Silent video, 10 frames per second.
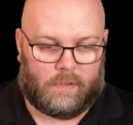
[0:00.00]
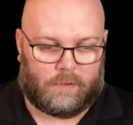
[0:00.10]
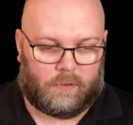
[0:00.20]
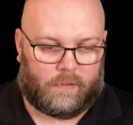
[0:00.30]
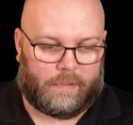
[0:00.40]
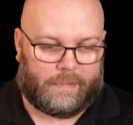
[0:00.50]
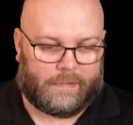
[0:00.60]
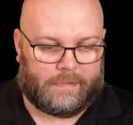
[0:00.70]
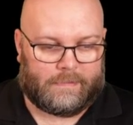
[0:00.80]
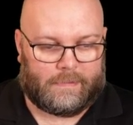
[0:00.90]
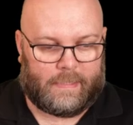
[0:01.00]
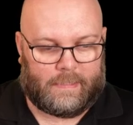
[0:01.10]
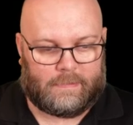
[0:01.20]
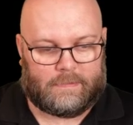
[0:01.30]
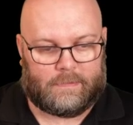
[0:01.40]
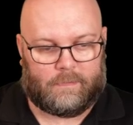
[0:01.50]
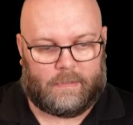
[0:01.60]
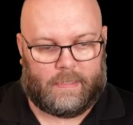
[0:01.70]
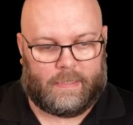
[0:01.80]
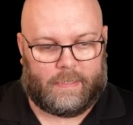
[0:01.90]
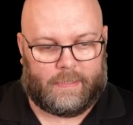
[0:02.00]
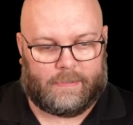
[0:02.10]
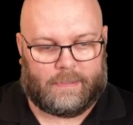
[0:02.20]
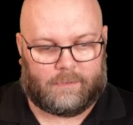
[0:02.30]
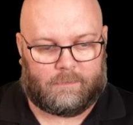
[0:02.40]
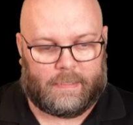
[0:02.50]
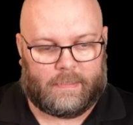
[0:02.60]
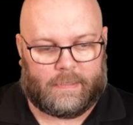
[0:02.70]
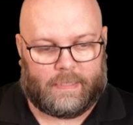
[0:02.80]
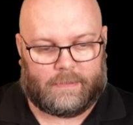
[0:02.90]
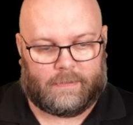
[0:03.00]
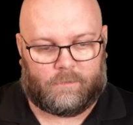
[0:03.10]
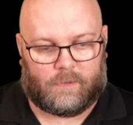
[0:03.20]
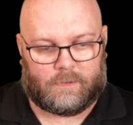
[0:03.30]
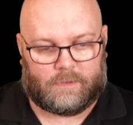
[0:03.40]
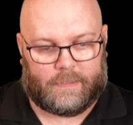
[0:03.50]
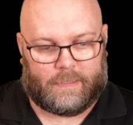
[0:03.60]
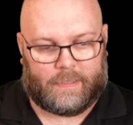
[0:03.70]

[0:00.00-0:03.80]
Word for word: So in this case, it has been that it was